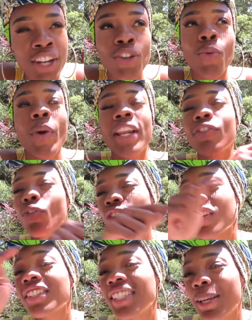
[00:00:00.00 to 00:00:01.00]
and you're waiting for
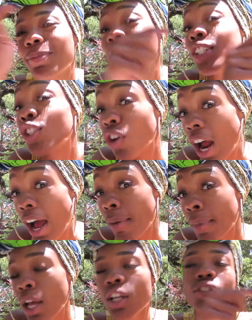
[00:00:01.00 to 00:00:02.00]
your tips to
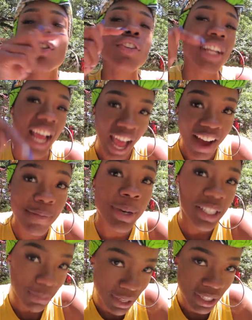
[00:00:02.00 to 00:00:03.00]
drop so you can have
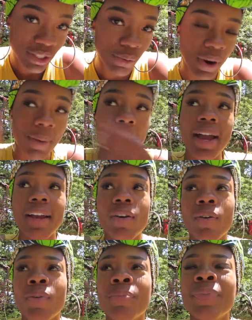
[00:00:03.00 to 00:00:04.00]
bus money to ride back
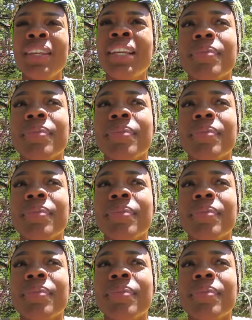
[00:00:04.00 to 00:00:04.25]
home.